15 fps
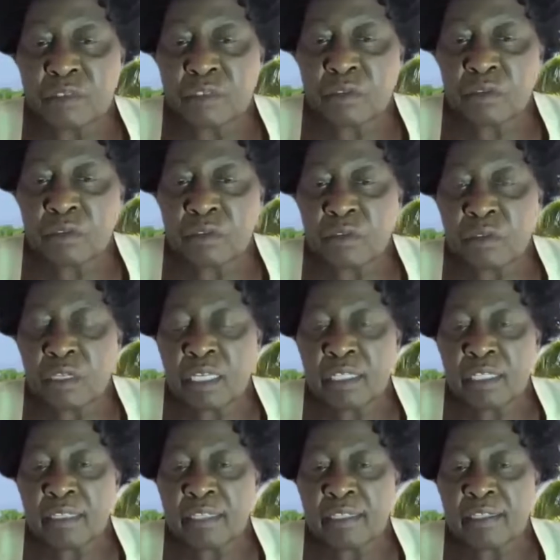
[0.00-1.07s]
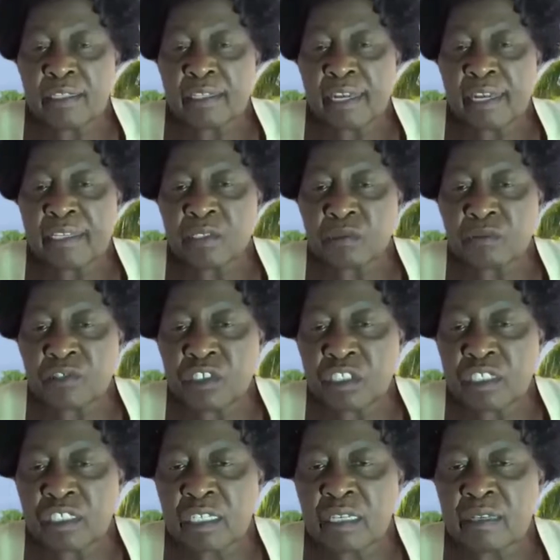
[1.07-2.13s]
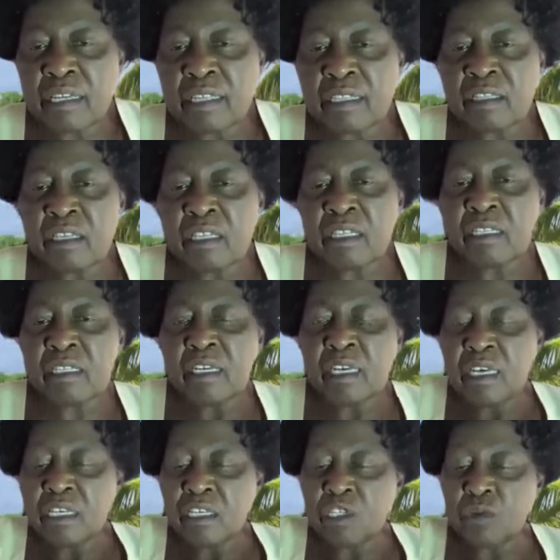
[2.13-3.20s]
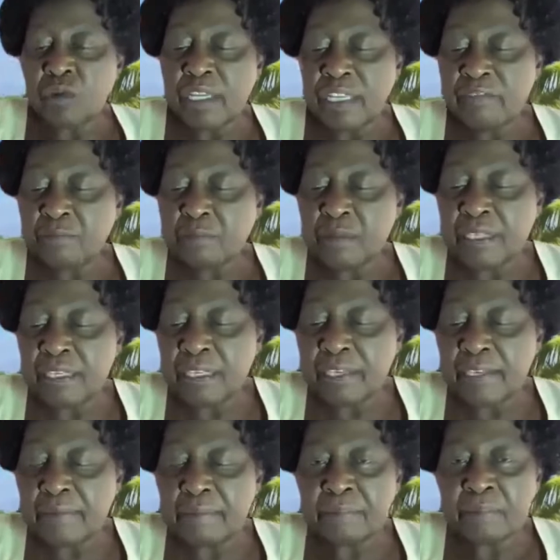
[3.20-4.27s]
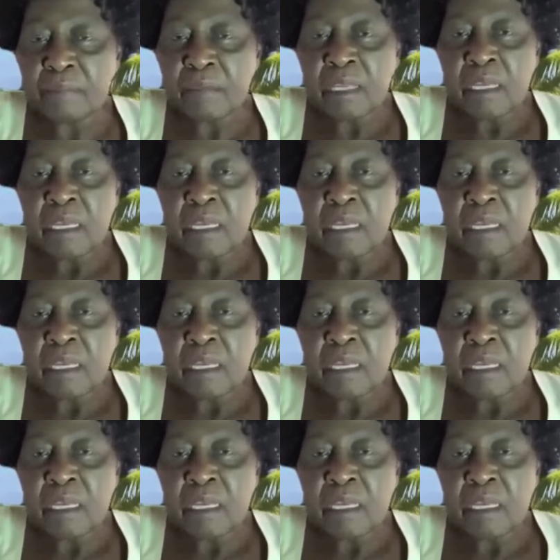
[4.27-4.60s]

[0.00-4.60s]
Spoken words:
the Rights of Children and UNFPA.